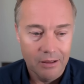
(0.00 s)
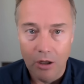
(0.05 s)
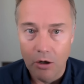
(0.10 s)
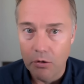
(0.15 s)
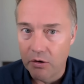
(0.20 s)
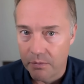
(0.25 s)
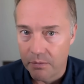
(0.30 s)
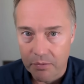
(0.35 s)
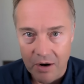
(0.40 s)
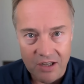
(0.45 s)

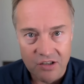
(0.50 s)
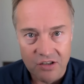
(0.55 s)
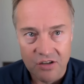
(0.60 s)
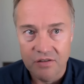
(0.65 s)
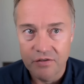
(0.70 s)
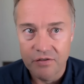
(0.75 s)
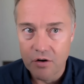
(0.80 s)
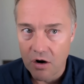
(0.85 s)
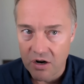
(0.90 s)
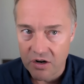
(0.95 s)
lower the
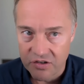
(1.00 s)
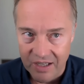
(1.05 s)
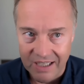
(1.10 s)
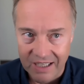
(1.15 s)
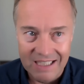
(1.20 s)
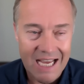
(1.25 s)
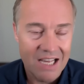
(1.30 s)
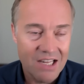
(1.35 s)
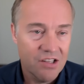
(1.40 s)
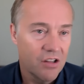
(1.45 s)
prices of
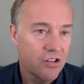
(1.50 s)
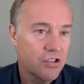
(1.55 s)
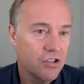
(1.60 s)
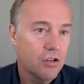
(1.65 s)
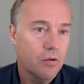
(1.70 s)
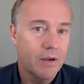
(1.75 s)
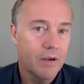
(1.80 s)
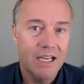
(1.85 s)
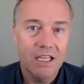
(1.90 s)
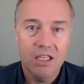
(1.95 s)
cars like
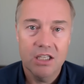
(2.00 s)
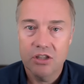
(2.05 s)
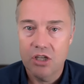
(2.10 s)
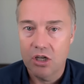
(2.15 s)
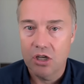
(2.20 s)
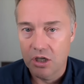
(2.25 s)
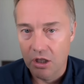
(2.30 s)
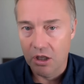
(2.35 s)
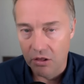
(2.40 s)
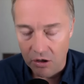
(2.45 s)
Tesla's
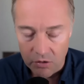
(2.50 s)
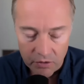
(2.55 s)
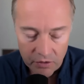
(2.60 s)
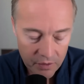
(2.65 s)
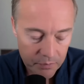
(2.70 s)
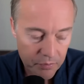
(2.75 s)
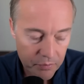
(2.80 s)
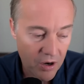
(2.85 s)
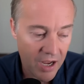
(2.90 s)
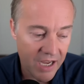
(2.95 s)
doing. They're going to
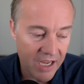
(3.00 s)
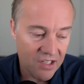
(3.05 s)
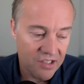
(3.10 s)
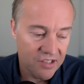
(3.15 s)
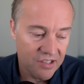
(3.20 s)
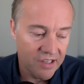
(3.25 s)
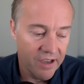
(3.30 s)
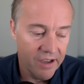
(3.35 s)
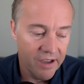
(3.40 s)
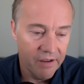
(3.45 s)
lower the
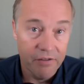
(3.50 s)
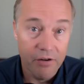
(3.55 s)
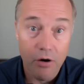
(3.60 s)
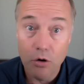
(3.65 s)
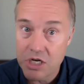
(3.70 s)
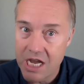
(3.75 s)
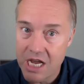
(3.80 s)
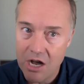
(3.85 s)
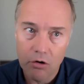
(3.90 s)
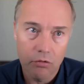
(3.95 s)
price of
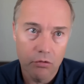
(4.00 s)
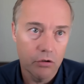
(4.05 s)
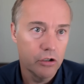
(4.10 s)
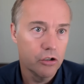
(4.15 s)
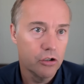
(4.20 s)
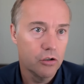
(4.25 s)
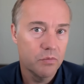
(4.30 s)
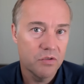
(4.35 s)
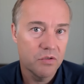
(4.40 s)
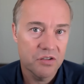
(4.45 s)
hotel
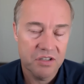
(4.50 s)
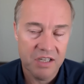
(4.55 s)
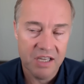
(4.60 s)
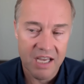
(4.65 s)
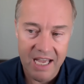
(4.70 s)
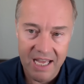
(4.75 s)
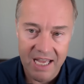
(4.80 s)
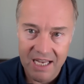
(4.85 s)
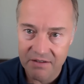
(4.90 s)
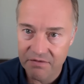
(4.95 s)

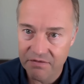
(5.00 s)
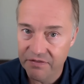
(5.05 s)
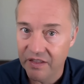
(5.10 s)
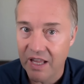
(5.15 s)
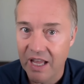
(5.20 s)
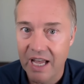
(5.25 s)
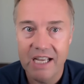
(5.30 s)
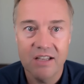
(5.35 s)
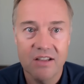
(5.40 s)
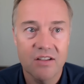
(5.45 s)
rooms and
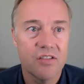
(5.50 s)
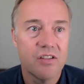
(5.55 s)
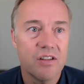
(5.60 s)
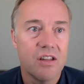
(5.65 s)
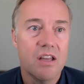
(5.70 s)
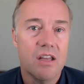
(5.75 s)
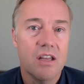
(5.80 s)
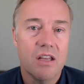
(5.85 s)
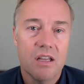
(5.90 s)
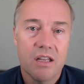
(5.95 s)

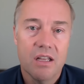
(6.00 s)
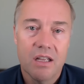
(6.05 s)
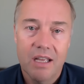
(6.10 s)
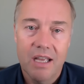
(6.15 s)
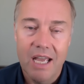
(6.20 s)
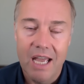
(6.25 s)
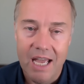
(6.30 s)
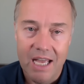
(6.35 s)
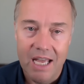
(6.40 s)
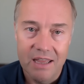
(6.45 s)
flights.
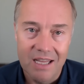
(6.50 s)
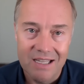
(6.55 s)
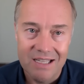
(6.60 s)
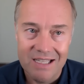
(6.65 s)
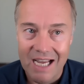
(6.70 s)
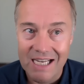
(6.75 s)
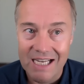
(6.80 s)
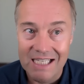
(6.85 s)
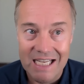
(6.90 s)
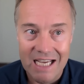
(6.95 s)
And
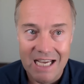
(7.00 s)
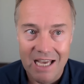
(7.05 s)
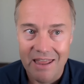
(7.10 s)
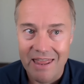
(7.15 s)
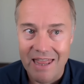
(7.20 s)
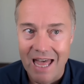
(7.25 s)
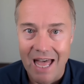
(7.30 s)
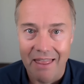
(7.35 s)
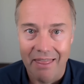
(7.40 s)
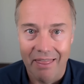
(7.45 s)
this
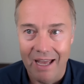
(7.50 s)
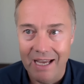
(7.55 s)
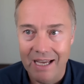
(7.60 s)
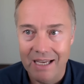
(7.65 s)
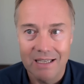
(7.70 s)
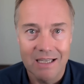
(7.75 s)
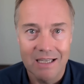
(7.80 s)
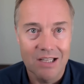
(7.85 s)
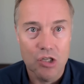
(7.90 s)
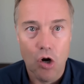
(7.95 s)
idea that
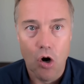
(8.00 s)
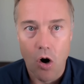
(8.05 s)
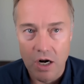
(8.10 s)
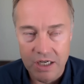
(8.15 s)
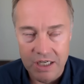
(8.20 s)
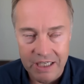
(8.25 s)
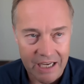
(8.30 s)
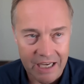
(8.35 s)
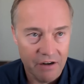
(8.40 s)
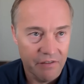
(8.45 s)
like it's
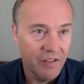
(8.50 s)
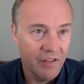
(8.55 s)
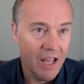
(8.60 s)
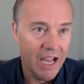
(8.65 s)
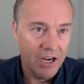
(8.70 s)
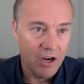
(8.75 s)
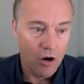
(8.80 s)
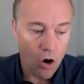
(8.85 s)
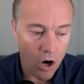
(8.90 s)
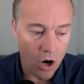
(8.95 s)
hard to get a
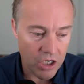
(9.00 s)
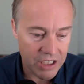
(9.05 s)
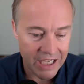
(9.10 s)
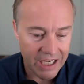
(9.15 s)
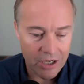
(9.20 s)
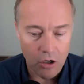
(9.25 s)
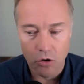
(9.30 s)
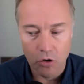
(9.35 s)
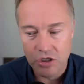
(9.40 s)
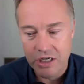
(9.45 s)
flight, hard
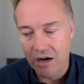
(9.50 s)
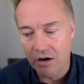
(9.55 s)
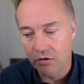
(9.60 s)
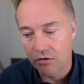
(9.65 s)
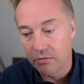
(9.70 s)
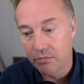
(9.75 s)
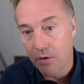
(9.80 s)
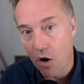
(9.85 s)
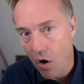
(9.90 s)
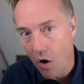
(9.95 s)
to get a
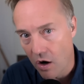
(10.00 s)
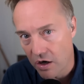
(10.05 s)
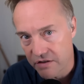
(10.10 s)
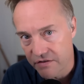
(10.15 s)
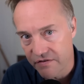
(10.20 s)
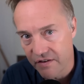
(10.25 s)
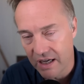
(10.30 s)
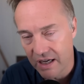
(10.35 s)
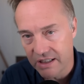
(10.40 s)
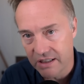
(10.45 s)
hotel room,
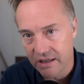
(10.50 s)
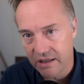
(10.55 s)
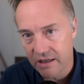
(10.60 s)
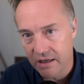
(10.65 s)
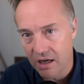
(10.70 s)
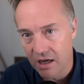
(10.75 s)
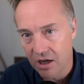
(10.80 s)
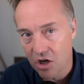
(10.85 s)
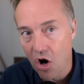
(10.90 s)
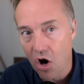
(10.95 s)
hard to find
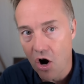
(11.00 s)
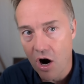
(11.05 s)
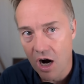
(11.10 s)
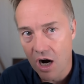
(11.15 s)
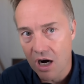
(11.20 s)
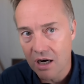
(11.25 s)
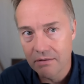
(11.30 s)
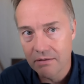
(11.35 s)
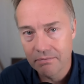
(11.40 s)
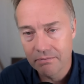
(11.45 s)
a, a
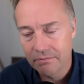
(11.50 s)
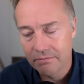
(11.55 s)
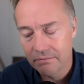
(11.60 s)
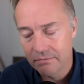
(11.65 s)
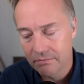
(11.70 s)
car,